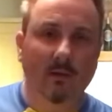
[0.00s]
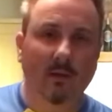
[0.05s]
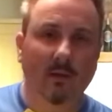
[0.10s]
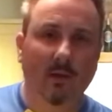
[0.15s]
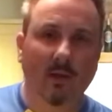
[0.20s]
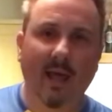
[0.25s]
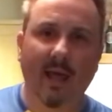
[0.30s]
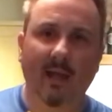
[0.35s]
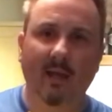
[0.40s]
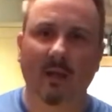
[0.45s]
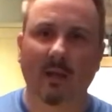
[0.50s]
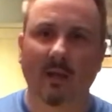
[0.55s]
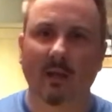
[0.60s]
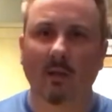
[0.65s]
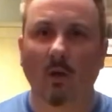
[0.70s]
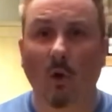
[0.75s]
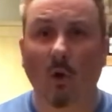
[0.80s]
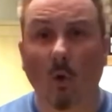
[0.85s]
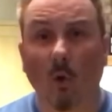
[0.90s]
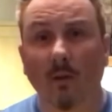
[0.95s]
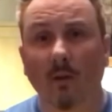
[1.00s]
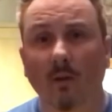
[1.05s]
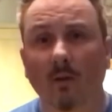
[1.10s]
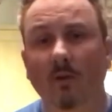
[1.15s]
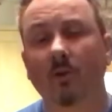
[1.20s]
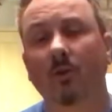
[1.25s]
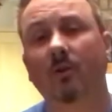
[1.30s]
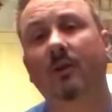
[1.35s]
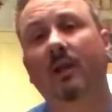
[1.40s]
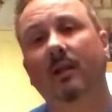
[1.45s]
Lanolin oil,
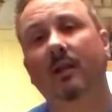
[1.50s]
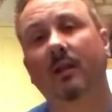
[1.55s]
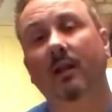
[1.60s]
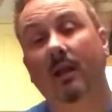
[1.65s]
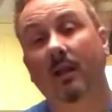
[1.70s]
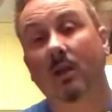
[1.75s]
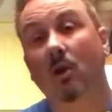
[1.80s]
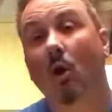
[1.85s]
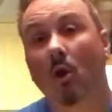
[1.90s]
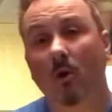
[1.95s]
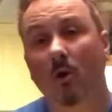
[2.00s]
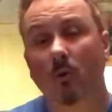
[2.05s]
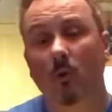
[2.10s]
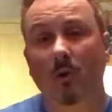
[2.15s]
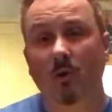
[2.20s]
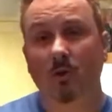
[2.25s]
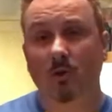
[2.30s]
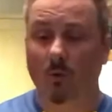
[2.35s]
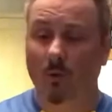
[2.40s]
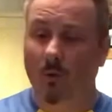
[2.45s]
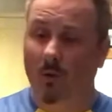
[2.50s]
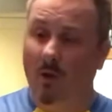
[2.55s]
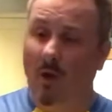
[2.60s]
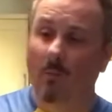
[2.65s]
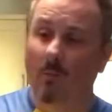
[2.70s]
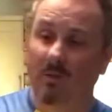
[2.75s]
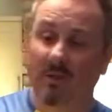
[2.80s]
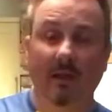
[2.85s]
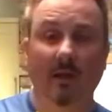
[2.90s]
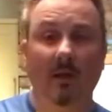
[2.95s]
you'll get in any hardware store,
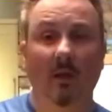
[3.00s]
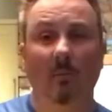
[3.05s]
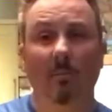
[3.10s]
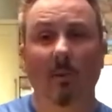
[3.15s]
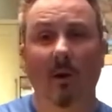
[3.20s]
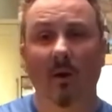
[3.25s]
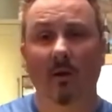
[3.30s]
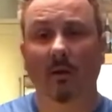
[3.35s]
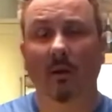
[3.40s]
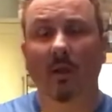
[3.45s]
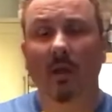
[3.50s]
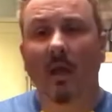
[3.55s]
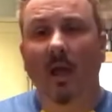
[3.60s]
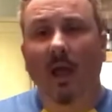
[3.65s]
comes in a little bottle,